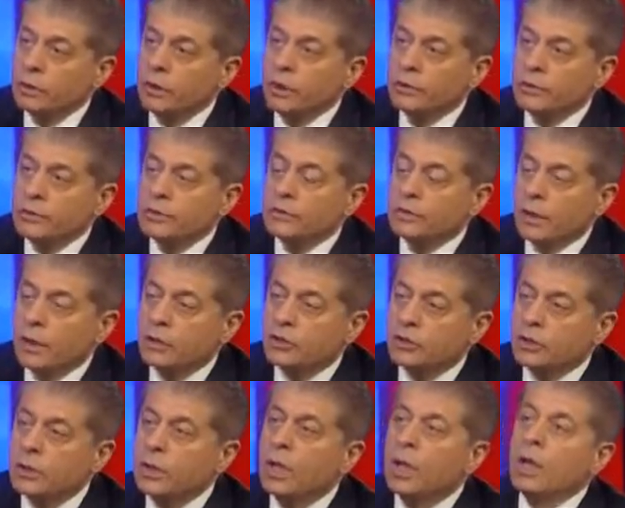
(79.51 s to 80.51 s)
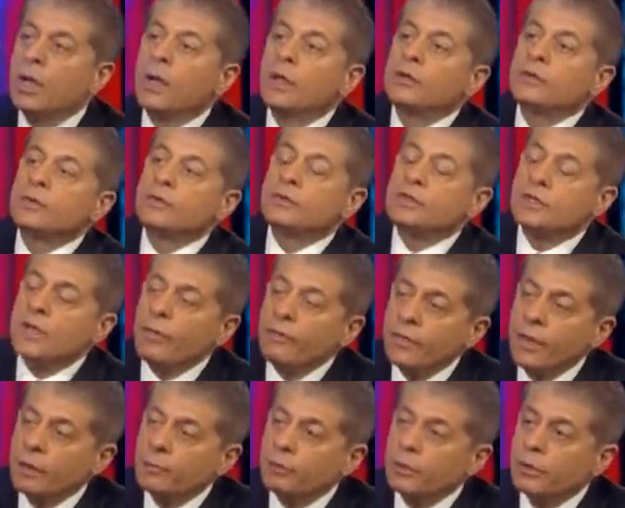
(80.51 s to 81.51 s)
legislation to
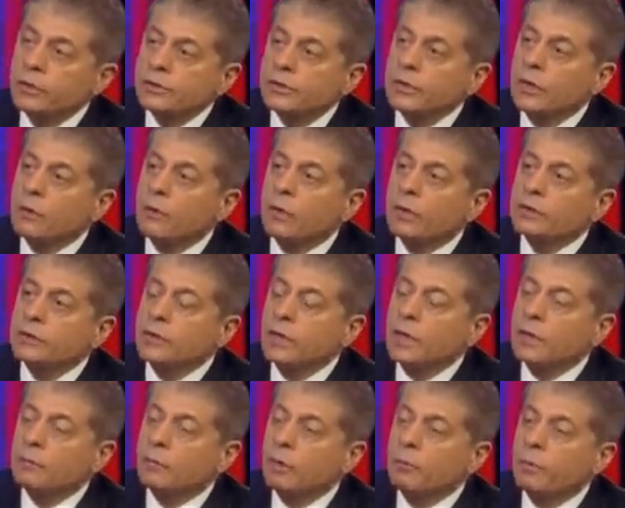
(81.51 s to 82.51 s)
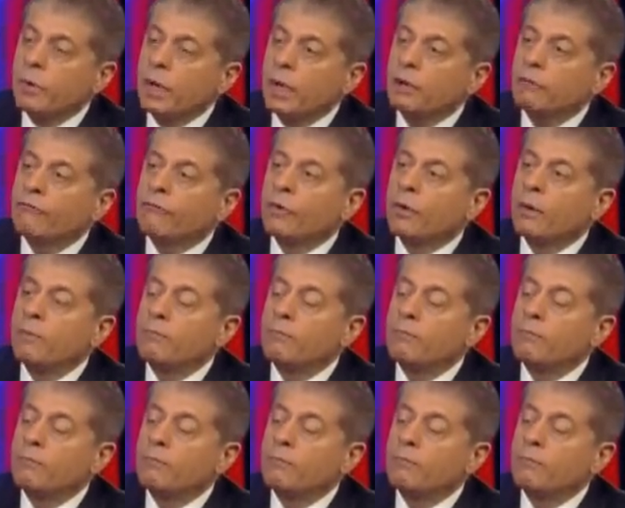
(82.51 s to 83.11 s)
send that person to Guantanamo Bay for a